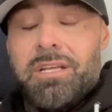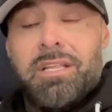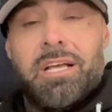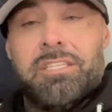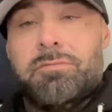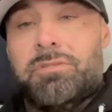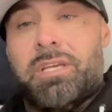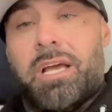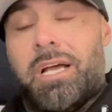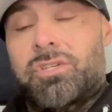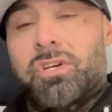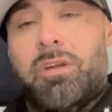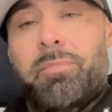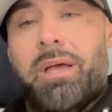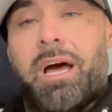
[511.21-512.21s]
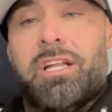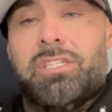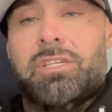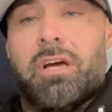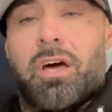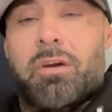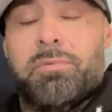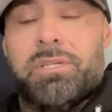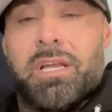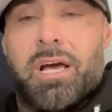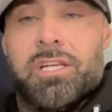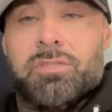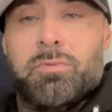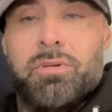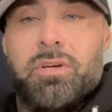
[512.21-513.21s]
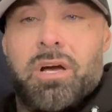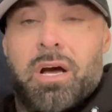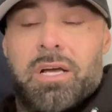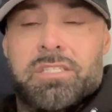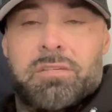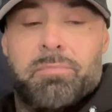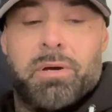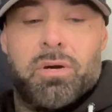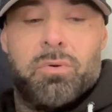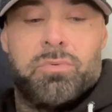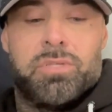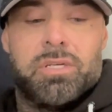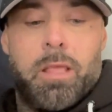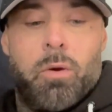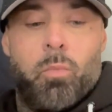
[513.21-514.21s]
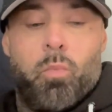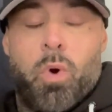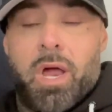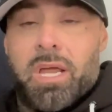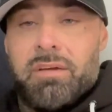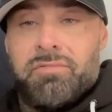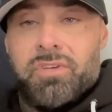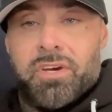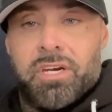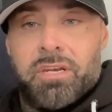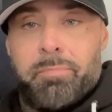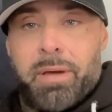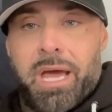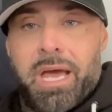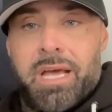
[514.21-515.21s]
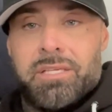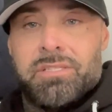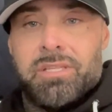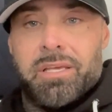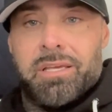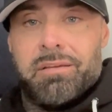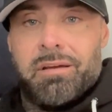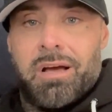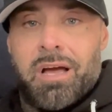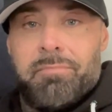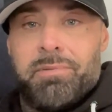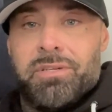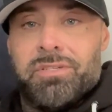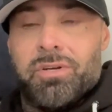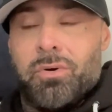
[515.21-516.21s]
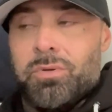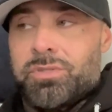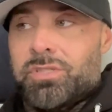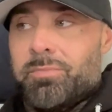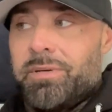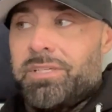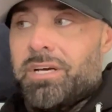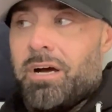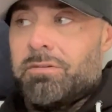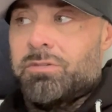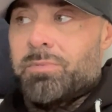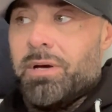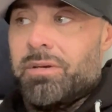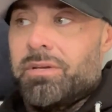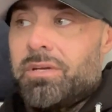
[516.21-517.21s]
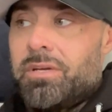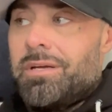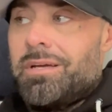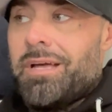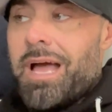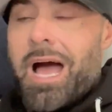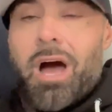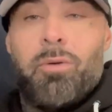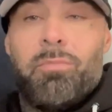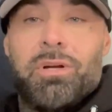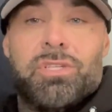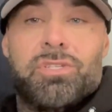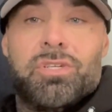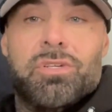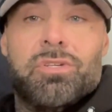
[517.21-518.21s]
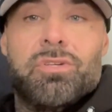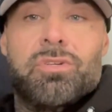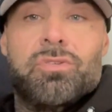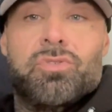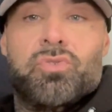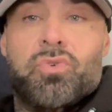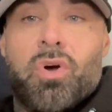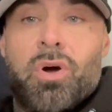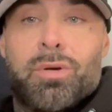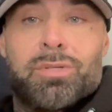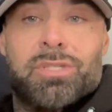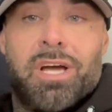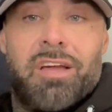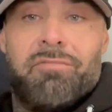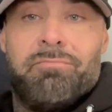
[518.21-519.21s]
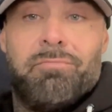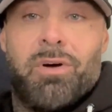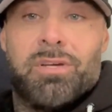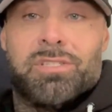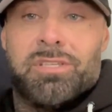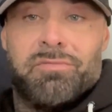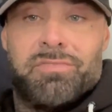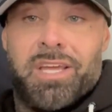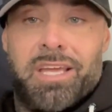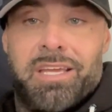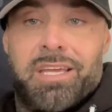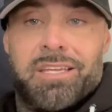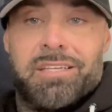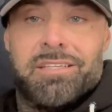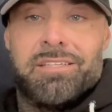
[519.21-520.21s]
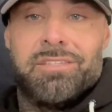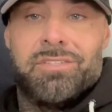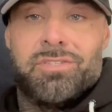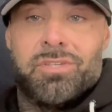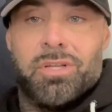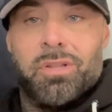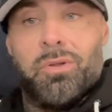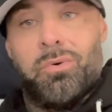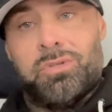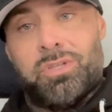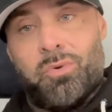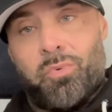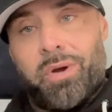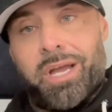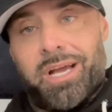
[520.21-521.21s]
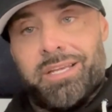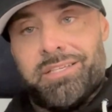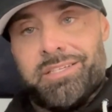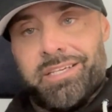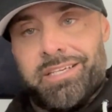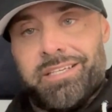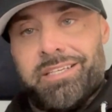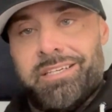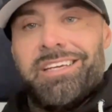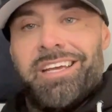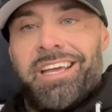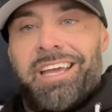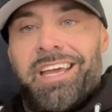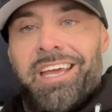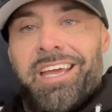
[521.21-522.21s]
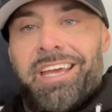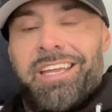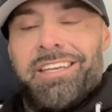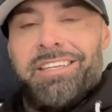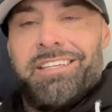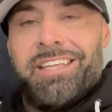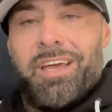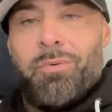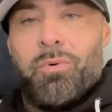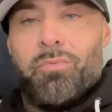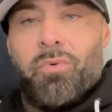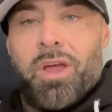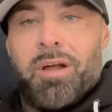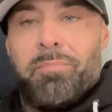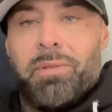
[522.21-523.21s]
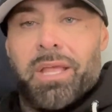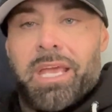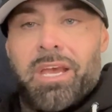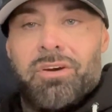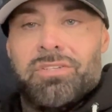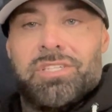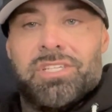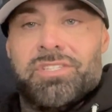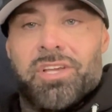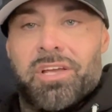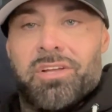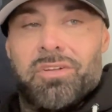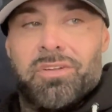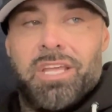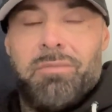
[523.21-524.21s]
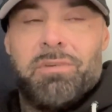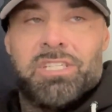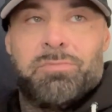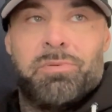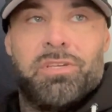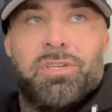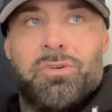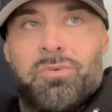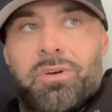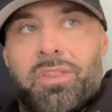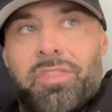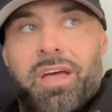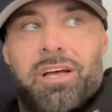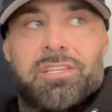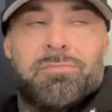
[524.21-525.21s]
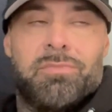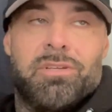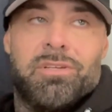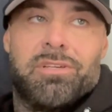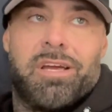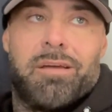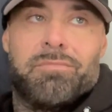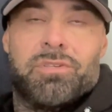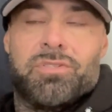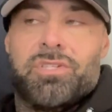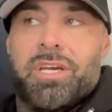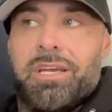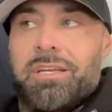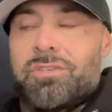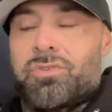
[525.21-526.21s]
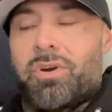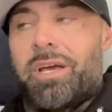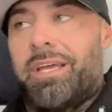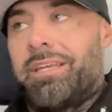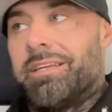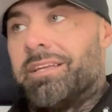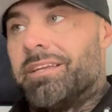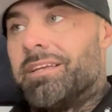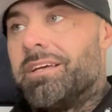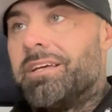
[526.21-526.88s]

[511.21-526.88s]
That's what I'm saying. I try to be honest, 100% honest with you guys about what I've done in the past. Like, I've been told so many times about how much drugs I must have taken to look the way I did. And they would write up like, here's his cycle. He must have been doing 1,000 milligrams of tren and